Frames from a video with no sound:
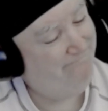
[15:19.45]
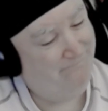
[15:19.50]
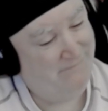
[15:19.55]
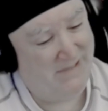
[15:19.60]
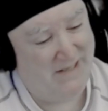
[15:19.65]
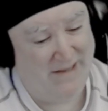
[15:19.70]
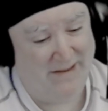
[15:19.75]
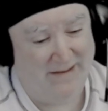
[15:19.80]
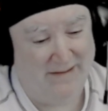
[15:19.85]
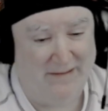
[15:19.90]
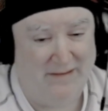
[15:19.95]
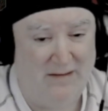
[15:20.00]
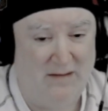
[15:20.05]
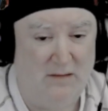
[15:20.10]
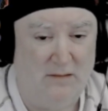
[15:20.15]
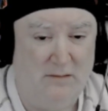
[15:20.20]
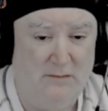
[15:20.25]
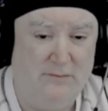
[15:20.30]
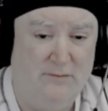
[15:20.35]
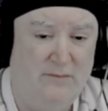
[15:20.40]

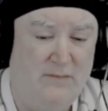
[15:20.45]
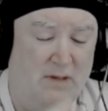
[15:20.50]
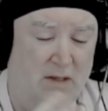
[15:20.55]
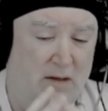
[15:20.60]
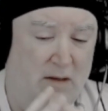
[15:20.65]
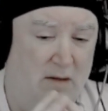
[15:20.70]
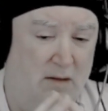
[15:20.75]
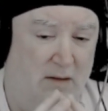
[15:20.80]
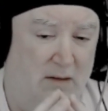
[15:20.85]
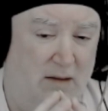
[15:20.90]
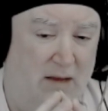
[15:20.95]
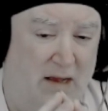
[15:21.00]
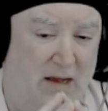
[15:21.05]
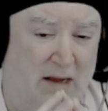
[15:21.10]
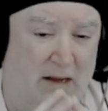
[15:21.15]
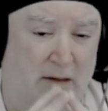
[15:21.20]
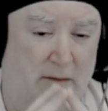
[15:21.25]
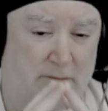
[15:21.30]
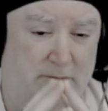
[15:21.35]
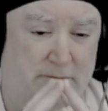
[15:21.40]
Yeah.
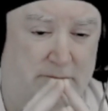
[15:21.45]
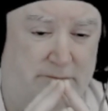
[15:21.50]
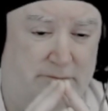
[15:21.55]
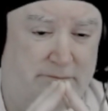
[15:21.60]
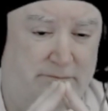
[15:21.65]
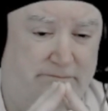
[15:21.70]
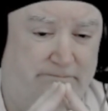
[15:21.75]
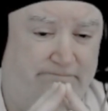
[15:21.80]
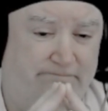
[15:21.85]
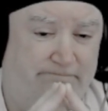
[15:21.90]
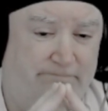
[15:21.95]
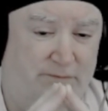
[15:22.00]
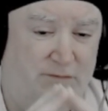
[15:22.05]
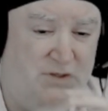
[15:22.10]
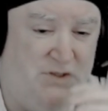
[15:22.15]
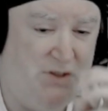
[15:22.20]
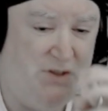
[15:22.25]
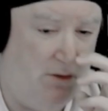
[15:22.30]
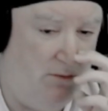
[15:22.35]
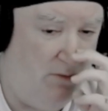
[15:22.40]
Um,
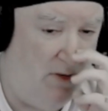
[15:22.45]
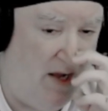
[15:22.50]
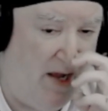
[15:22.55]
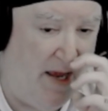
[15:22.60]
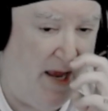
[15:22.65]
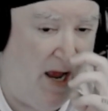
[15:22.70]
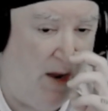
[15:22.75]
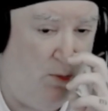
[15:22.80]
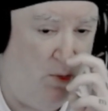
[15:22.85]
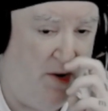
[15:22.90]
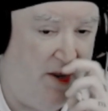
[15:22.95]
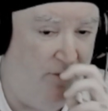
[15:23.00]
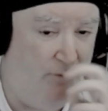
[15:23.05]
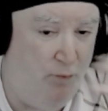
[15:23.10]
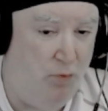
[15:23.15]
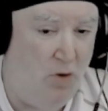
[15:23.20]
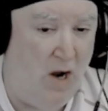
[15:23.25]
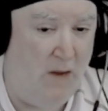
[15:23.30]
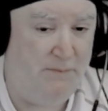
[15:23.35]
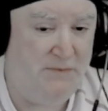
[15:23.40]
so I will give
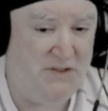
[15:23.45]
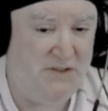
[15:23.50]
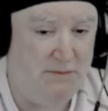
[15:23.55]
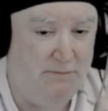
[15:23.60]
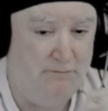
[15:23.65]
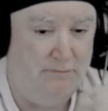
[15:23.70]
props.